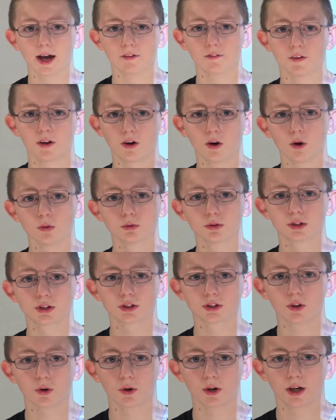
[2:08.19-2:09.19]
have their own
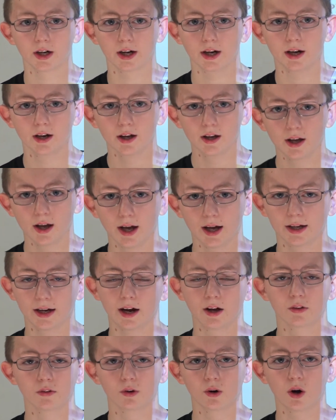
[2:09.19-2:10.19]
story and
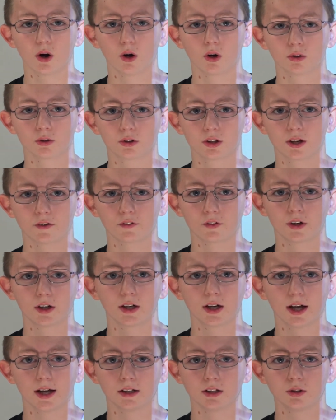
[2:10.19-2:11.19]
how they're all different
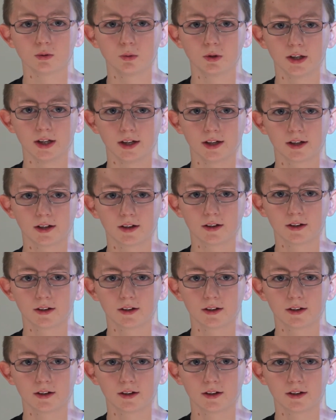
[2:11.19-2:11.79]
and unique.